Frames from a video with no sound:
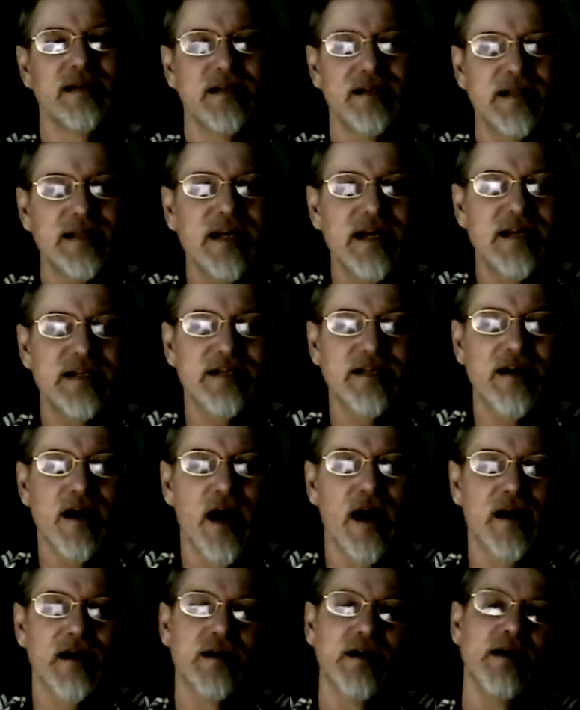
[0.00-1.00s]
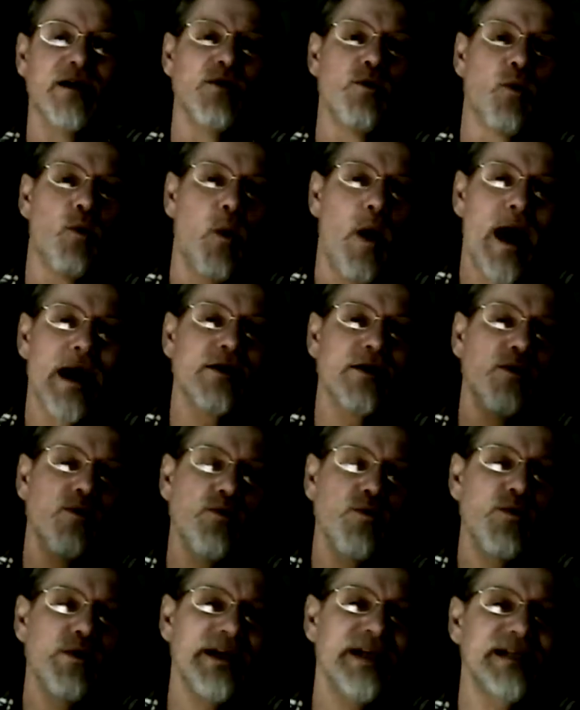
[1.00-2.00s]
in, in God? Why
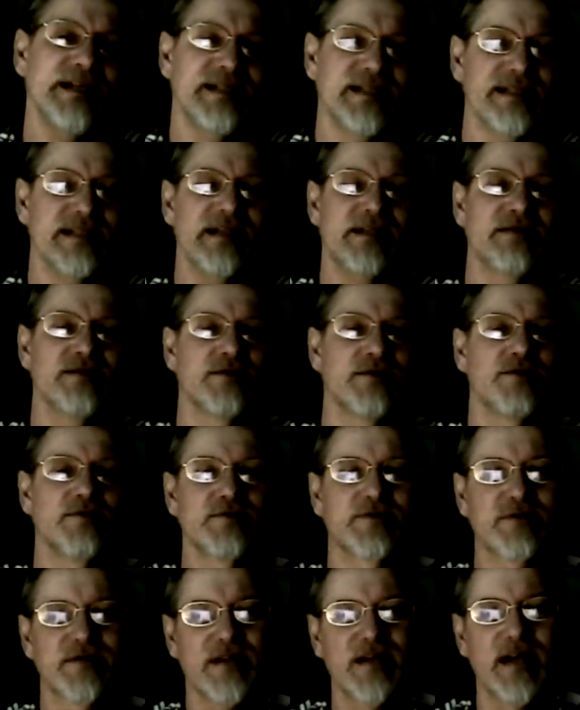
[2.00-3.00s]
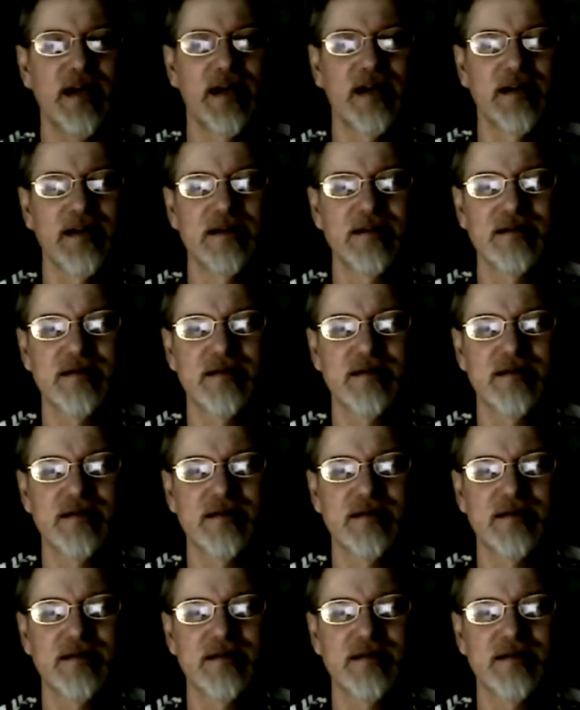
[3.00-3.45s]
don't we see those things?